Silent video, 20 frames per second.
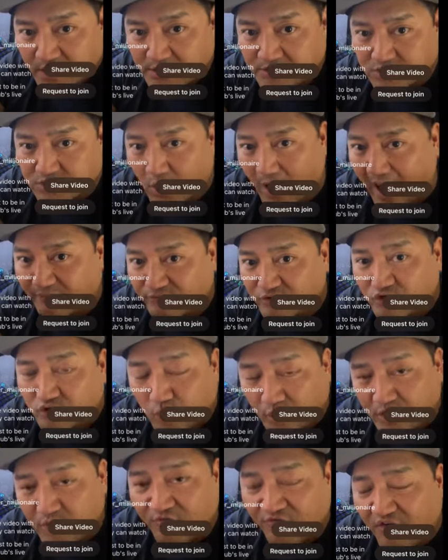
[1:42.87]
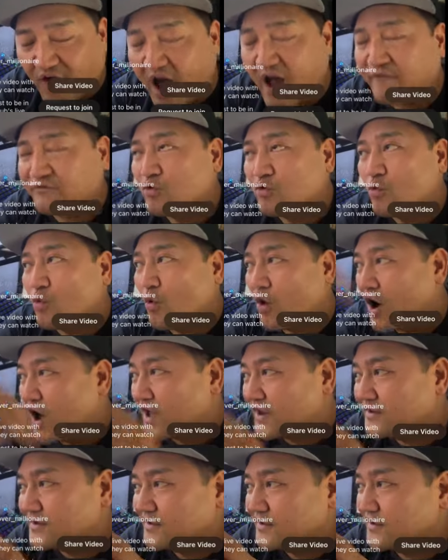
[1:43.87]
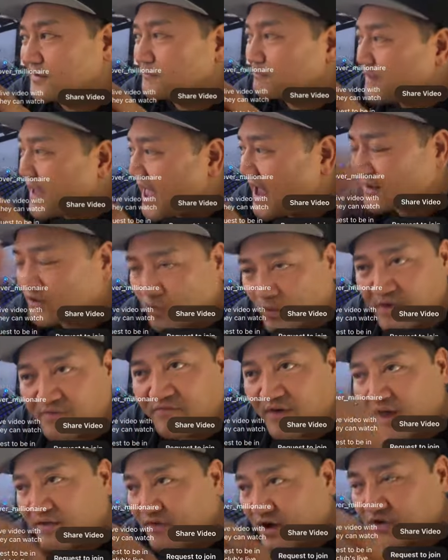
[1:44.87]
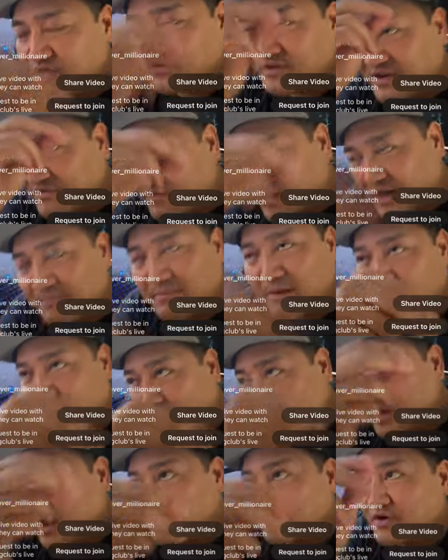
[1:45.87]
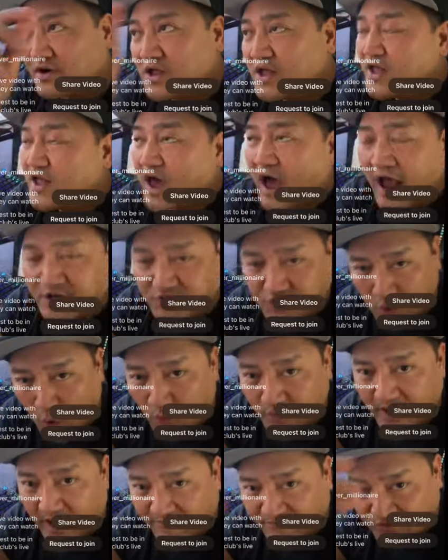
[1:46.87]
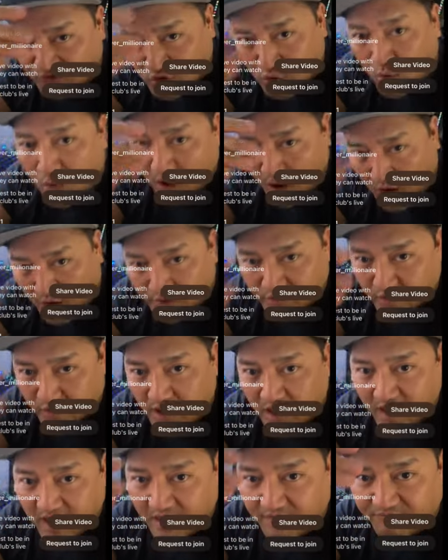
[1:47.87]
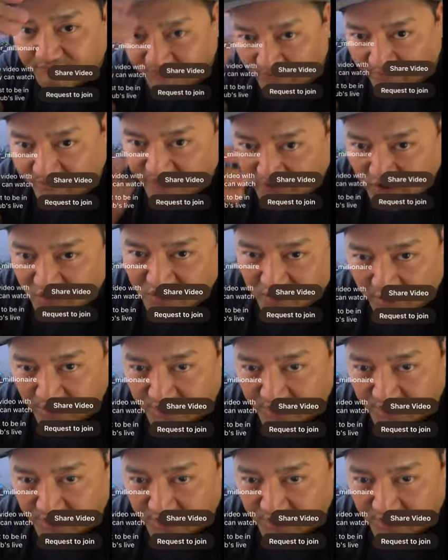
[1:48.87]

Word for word: And so after 25 to 1, back 2,500 divided by 100, I should only have 250